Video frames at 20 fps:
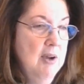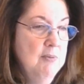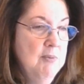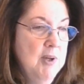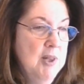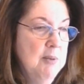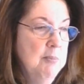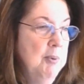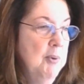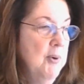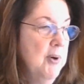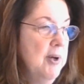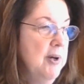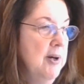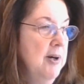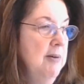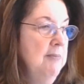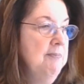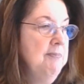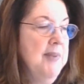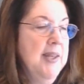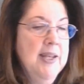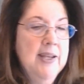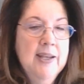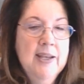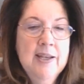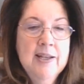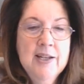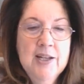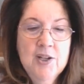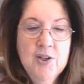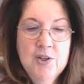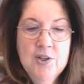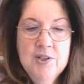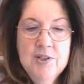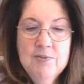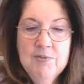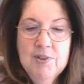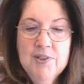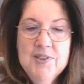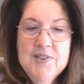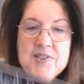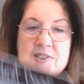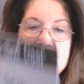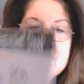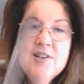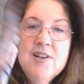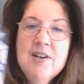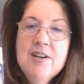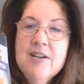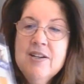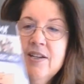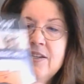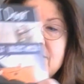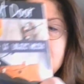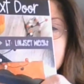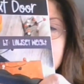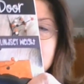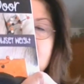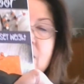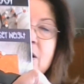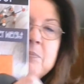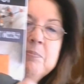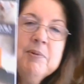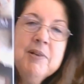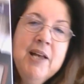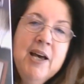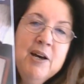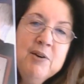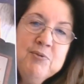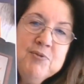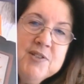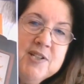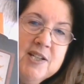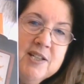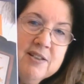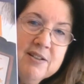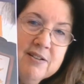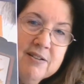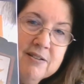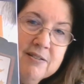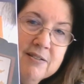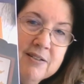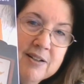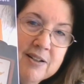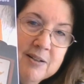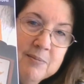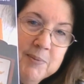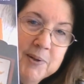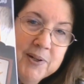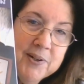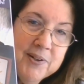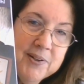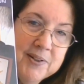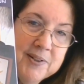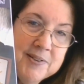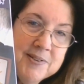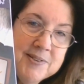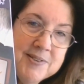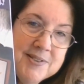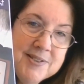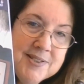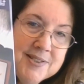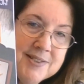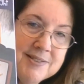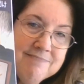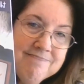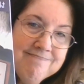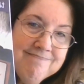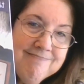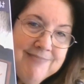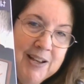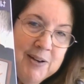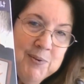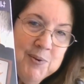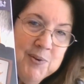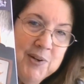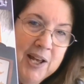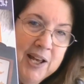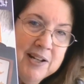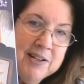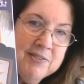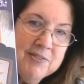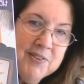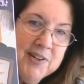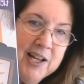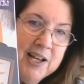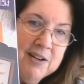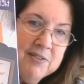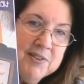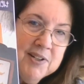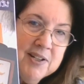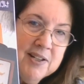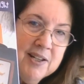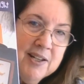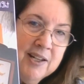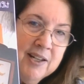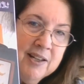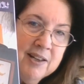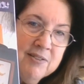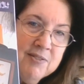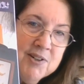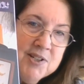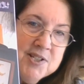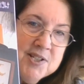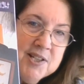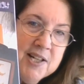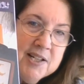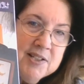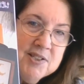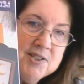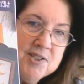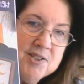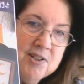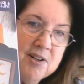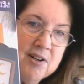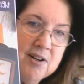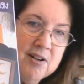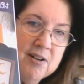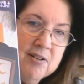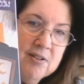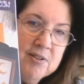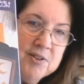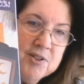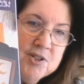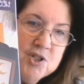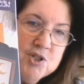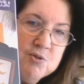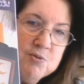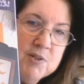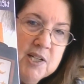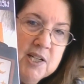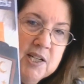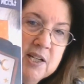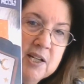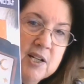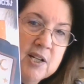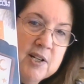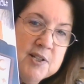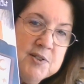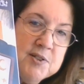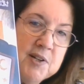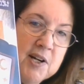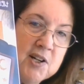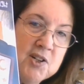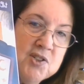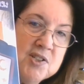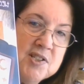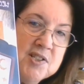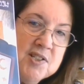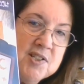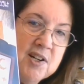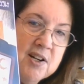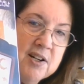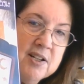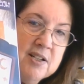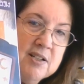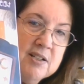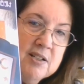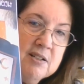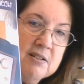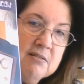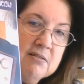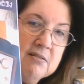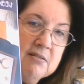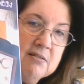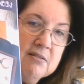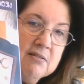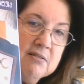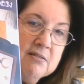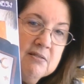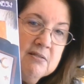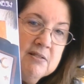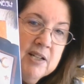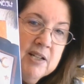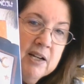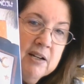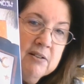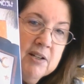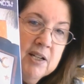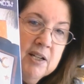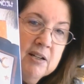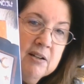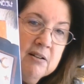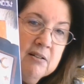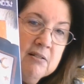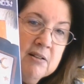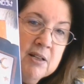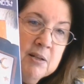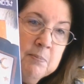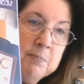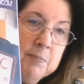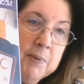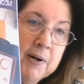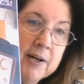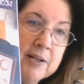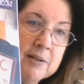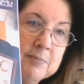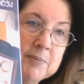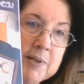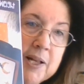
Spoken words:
with a border, and I couldn't really start in the top left either because I would have had to count it either into that star or the tree. So I actually started down here in the bottom